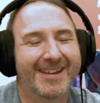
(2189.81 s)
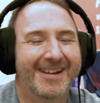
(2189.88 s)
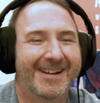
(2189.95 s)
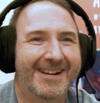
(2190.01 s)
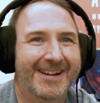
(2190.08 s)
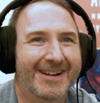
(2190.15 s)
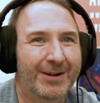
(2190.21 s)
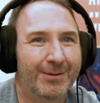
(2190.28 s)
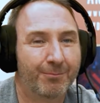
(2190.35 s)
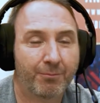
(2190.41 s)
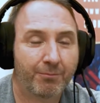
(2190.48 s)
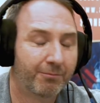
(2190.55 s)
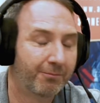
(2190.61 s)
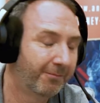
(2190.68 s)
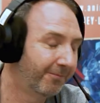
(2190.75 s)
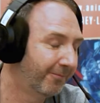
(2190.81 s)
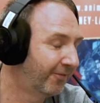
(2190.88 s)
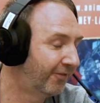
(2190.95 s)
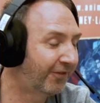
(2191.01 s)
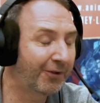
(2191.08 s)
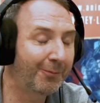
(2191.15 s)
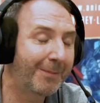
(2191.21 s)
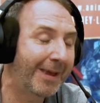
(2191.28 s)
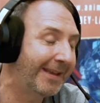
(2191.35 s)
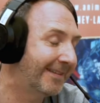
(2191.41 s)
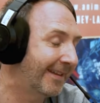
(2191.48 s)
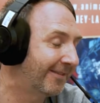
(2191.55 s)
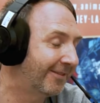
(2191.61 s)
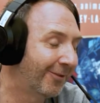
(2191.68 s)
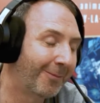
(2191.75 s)
Um, Zoom makes
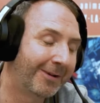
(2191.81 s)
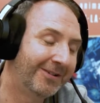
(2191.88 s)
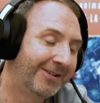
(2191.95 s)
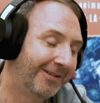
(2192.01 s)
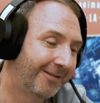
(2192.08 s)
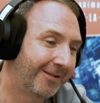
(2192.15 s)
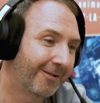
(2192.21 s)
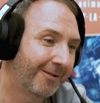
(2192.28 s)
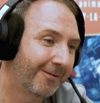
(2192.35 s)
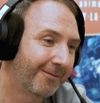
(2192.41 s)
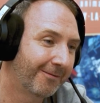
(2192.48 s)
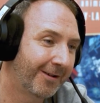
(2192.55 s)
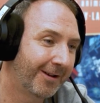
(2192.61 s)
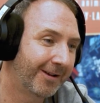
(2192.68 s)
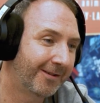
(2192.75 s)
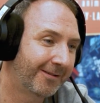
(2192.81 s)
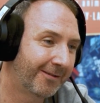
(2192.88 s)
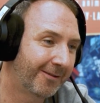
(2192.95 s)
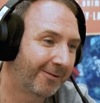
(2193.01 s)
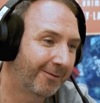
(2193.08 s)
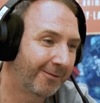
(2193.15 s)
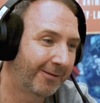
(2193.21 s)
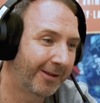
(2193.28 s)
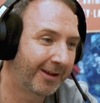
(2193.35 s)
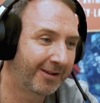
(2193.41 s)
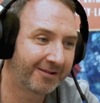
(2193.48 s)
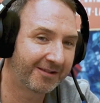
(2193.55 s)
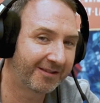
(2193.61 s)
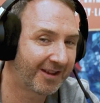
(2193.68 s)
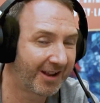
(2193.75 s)
that so much easier, right? So they
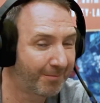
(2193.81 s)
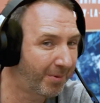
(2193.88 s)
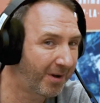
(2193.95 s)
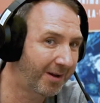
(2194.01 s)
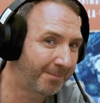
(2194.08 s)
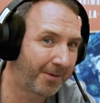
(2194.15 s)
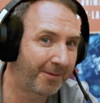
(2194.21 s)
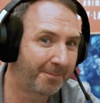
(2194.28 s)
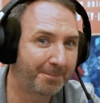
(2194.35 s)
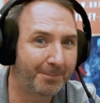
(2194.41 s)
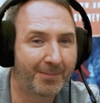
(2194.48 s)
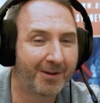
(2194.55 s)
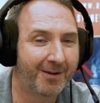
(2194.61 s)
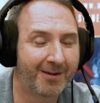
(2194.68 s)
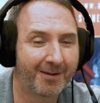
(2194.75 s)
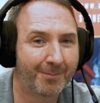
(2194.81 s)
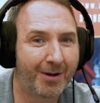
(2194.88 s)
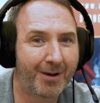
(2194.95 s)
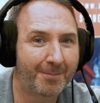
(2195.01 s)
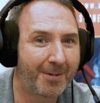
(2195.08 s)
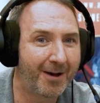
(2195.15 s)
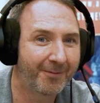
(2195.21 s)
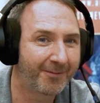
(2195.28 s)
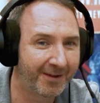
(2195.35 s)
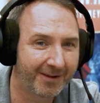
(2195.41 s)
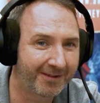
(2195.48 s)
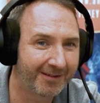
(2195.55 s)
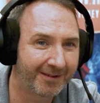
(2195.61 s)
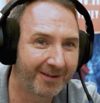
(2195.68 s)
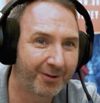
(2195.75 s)
can just kind of pop up, uh, pop off in
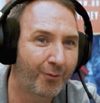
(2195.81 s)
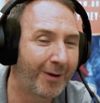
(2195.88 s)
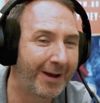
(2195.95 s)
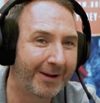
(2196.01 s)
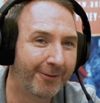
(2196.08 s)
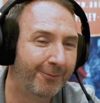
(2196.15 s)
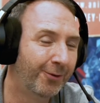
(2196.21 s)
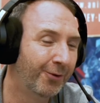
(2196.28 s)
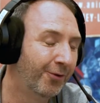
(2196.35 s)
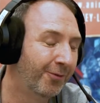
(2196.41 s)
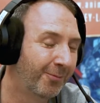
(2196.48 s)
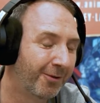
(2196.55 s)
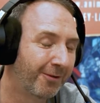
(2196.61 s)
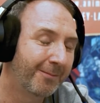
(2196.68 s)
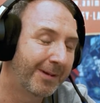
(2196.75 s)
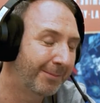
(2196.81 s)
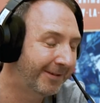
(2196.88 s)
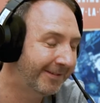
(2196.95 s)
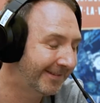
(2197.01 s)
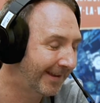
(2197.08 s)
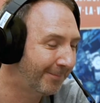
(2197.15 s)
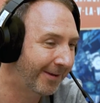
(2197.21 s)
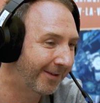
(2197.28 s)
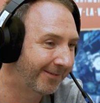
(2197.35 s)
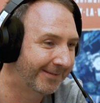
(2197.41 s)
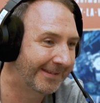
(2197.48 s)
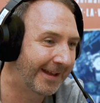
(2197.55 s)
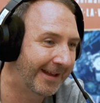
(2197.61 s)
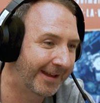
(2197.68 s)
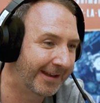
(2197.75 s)
a, a, quiet room, or maybe step
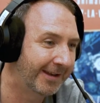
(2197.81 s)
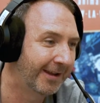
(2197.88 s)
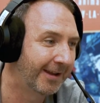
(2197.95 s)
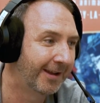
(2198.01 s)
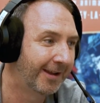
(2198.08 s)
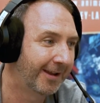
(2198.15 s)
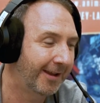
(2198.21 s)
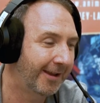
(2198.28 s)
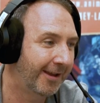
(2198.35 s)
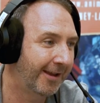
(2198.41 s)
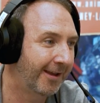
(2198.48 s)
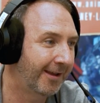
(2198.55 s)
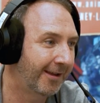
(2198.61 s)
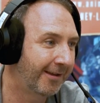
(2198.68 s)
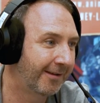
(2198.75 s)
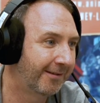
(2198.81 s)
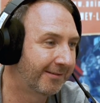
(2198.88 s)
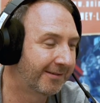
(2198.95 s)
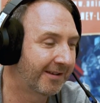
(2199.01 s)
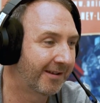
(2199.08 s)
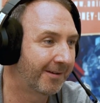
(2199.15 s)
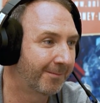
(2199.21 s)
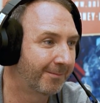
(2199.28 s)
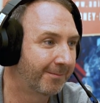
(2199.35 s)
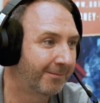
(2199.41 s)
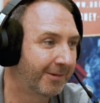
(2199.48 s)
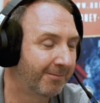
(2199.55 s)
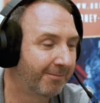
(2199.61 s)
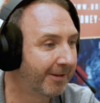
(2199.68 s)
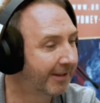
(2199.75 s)
outside, and um,
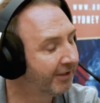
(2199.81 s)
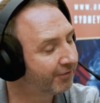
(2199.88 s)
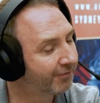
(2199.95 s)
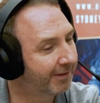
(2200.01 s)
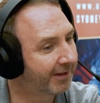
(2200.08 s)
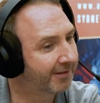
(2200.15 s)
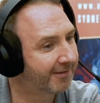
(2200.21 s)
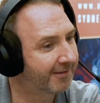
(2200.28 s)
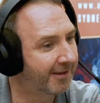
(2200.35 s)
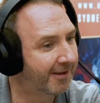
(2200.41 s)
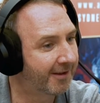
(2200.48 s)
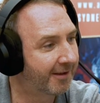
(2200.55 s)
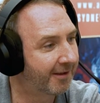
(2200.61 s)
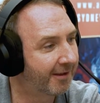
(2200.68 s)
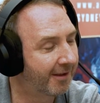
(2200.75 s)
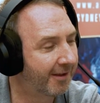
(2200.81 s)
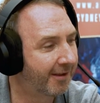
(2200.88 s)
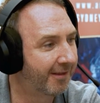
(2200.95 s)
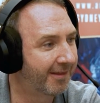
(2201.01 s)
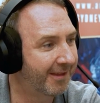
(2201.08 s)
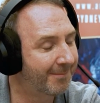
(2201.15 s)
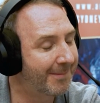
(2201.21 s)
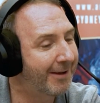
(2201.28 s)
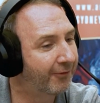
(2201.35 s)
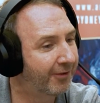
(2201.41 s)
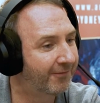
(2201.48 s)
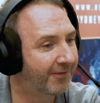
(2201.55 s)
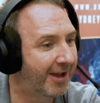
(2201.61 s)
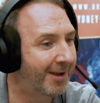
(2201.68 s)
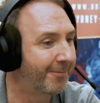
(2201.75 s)
it really shrinks the the amount
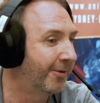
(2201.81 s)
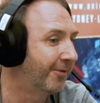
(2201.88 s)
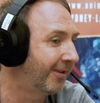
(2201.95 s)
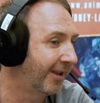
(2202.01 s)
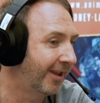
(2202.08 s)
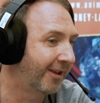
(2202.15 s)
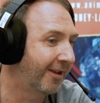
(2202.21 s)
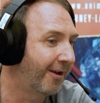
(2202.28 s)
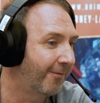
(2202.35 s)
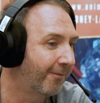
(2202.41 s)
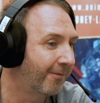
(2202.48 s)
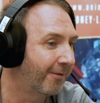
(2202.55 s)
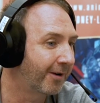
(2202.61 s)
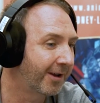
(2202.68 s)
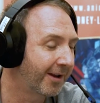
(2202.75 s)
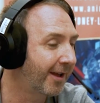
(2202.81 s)
of time they're taking off work.